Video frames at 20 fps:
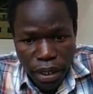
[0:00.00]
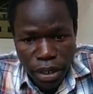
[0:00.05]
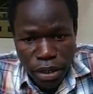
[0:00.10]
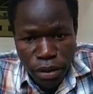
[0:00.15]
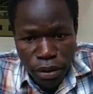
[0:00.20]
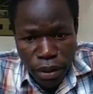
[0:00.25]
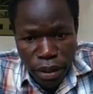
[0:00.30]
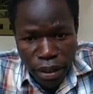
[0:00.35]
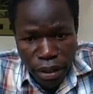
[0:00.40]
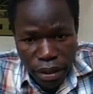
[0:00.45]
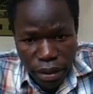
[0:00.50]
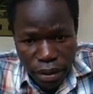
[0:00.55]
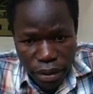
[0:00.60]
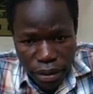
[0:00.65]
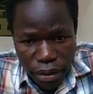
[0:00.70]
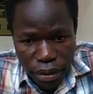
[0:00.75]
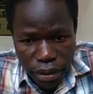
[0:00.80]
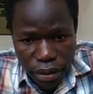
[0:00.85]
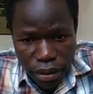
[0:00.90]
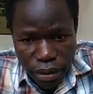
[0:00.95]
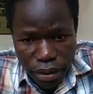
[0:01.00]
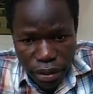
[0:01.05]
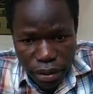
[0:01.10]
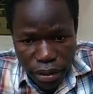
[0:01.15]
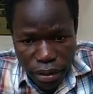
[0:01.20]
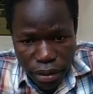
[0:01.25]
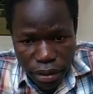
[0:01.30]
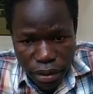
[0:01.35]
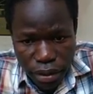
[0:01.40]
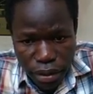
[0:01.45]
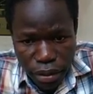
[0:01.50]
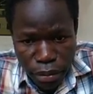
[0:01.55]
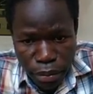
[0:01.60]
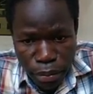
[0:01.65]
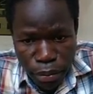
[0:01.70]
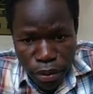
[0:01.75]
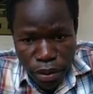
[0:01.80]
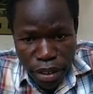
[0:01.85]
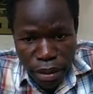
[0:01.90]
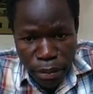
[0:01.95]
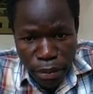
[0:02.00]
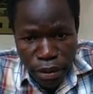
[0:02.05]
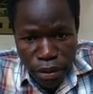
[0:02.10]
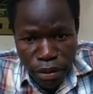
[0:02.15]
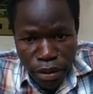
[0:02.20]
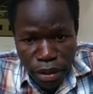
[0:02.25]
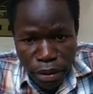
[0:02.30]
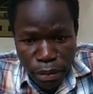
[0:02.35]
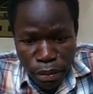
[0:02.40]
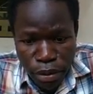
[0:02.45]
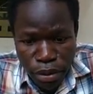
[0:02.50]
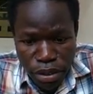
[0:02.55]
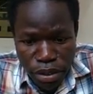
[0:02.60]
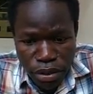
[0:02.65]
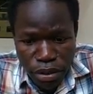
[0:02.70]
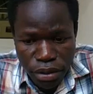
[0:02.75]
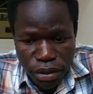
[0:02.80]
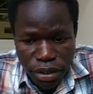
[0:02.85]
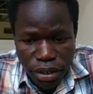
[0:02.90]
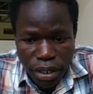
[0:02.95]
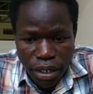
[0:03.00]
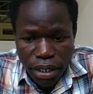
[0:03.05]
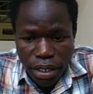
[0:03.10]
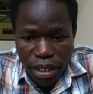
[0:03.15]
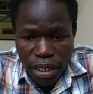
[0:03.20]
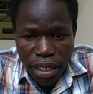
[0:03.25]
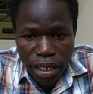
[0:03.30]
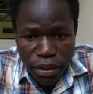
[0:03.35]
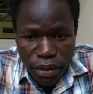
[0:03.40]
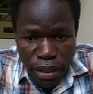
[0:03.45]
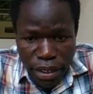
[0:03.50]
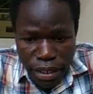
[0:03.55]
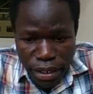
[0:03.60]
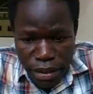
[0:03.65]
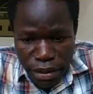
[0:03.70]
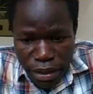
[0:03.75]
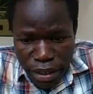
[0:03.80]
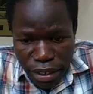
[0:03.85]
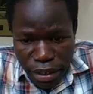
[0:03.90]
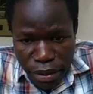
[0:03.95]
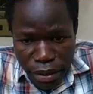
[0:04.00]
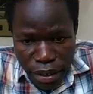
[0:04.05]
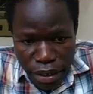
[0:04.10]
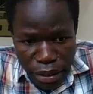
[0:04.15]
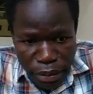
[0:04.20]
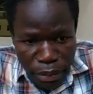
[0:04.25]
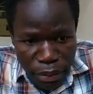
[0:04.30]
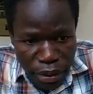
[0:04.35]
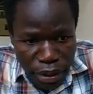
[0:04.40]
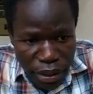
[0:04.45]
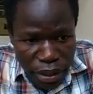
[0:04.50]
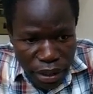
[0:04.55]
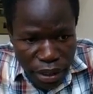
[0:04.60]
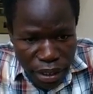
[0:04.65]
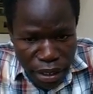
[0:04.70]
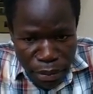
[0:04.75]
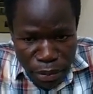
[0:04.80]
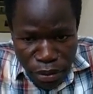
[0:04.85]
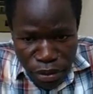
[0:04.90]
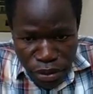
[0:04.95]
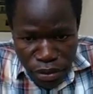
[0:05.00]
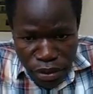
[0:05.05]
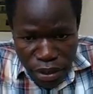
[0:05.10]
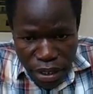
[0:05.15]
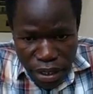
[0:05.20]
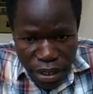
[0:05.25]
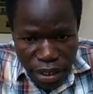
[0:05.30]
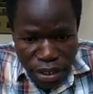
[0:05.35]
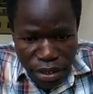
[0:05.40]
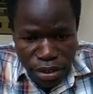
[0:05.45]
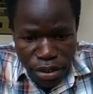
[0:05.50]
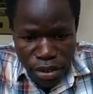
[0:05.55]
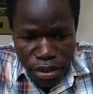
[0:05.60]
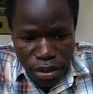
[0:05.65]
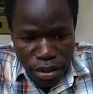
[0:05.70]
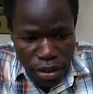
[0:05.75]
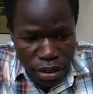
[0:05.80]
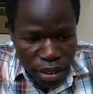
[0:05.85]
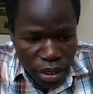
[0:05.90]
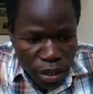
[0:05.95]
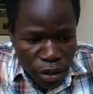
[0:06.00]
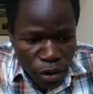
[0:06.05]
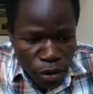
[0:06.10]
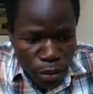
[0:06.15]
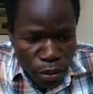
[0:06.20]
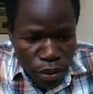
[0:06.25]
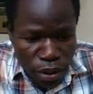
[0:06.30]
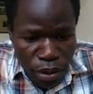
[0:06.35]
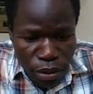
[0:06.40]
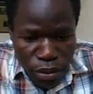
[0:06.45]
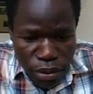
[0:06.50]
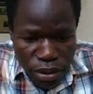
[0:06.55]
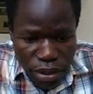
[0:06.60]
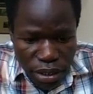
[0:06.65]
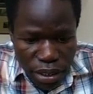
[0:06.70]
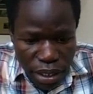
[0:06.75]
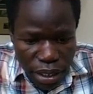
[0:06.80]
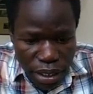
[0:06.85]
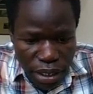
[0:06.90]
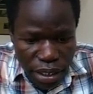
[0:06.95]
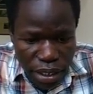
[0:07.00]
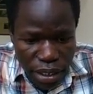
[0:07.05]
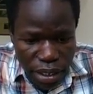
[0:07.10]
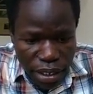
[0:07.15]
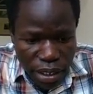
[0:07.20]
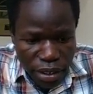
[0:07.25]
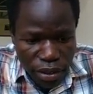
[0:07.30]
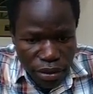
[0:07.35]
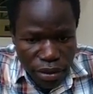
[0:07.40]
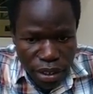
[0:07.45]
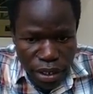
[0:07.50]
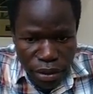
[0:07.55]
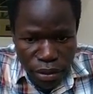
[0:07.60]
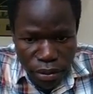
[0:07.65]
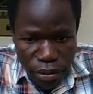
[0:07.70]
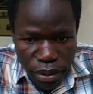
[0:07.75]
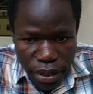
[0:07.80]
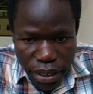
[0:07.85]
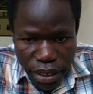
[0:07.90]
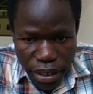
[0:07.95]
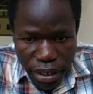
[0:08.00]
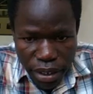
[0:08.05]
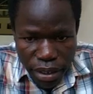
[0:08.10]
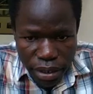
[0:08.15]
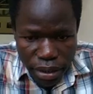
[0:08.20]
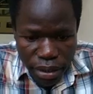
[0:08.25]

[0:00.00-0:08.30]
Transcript: can put them into their positions. Now let me demonstrate this. You could equal sign, and then you click on rank.